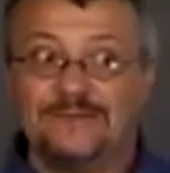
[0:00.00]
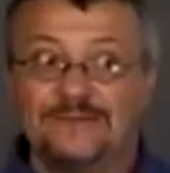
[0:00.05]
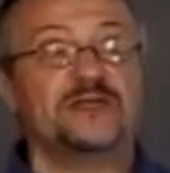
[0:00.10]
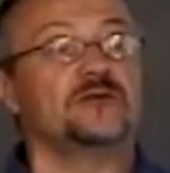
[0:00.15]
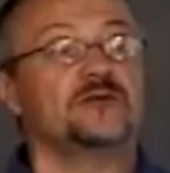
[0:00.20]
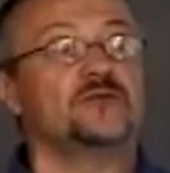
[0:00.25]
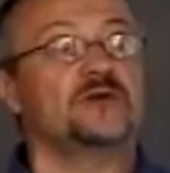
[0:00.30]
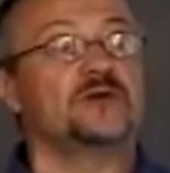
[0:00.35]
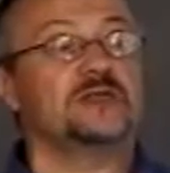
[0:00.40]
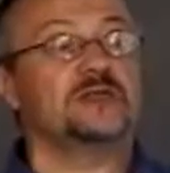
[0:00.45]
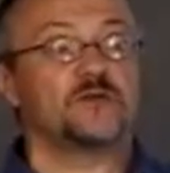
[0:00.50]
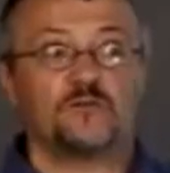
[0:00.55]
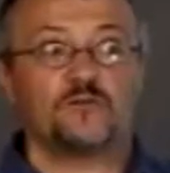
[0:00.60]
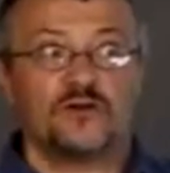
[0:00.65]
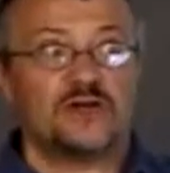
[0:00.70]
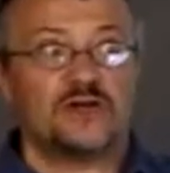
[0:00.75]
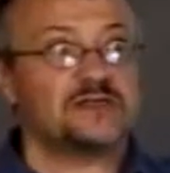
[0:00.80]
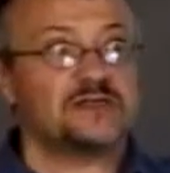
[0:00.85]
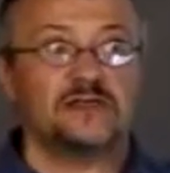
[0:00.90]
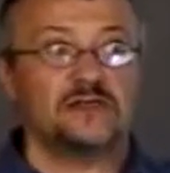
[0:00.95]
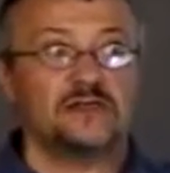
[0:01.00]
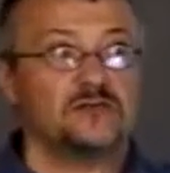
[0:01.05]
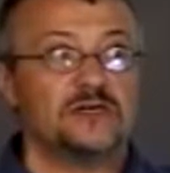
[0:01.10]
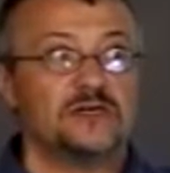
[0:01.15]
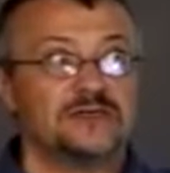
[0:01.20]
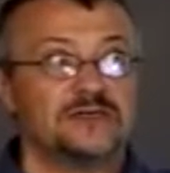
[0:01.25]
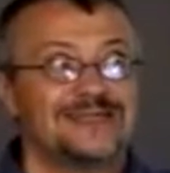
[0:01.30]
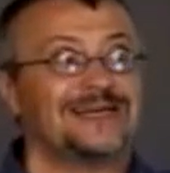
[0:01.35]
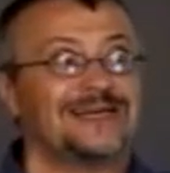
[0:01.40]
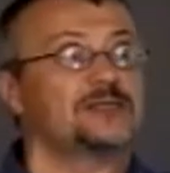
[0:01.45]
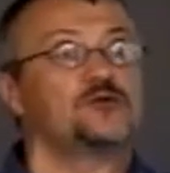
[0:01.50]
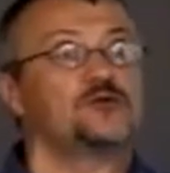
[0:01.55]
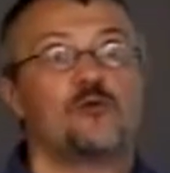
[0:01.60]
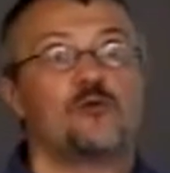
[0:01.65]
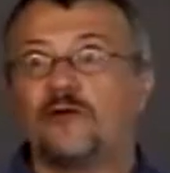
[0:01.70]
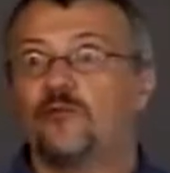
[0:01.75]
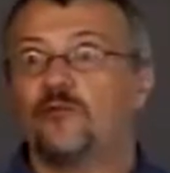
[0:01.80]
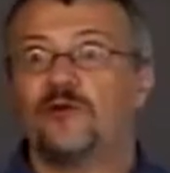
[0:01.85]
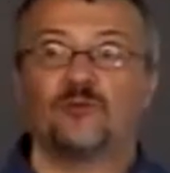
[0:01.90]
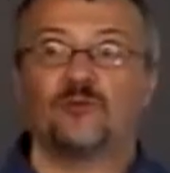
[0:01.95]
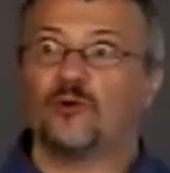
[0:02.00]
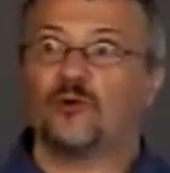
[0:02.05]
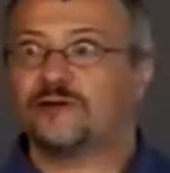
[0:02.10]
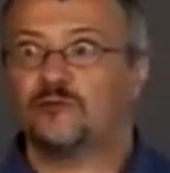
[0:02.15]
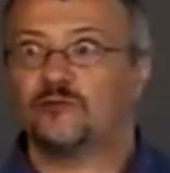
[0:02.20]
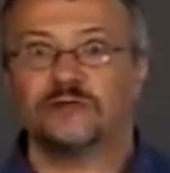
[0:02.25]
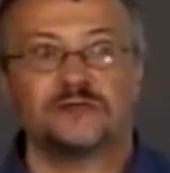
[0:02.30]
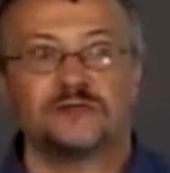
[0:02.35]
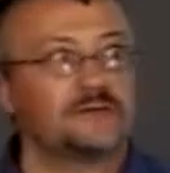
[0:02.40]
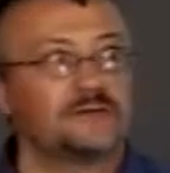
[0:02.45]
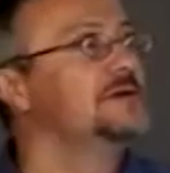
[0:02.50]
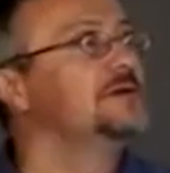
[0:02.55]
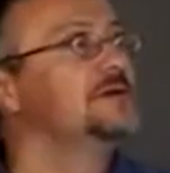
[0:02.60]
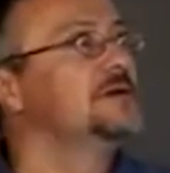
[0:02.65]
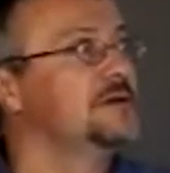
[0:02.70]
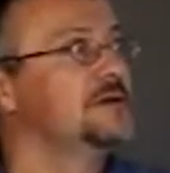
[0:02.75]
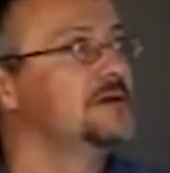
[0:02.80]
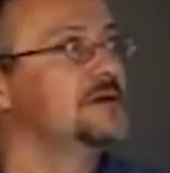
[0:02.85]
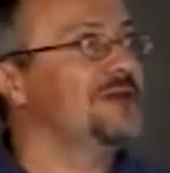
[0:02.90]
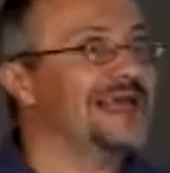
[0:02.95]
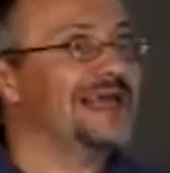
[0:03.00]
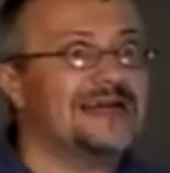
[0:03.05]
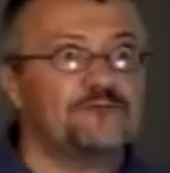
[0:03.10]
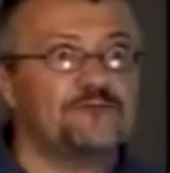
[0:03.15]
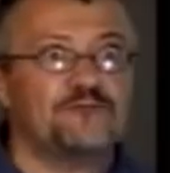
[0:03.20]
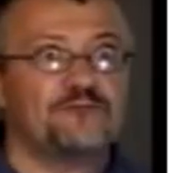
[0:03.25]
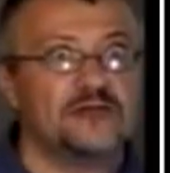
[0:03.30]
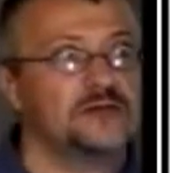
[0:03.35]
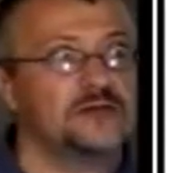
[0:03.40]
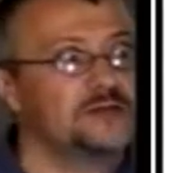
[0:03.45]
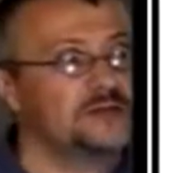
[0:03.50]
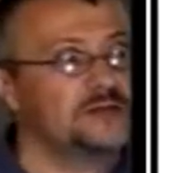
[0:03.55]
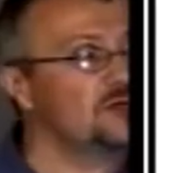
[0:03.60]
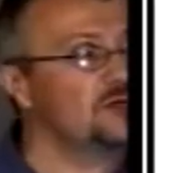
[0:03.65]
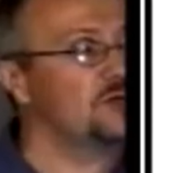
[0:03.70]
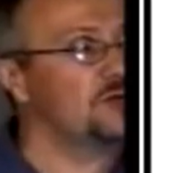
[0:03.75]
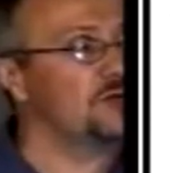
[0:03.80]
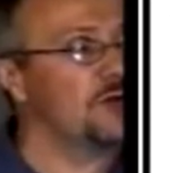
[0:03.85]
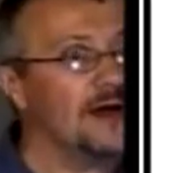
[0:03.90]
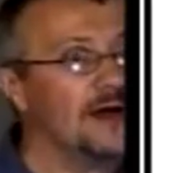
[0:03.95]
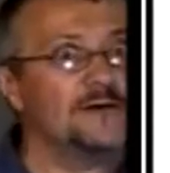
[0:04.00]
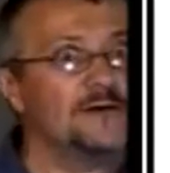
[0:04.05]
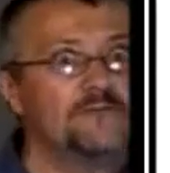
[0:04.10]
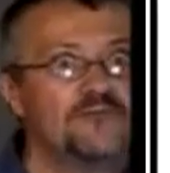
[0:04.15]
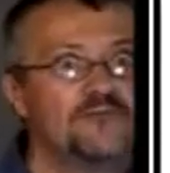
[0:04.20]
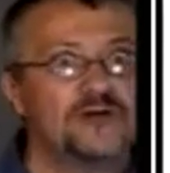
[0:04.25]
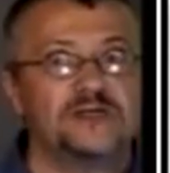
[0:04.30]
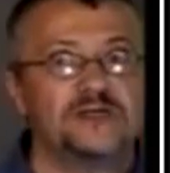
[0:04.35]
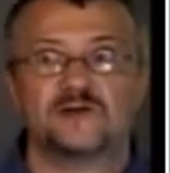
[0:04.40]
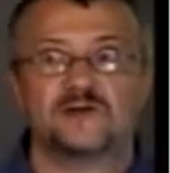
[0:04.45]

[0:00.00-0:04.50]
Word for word: the weeds, suppressing the weeds. That's why we work with plant breeders to try to breed some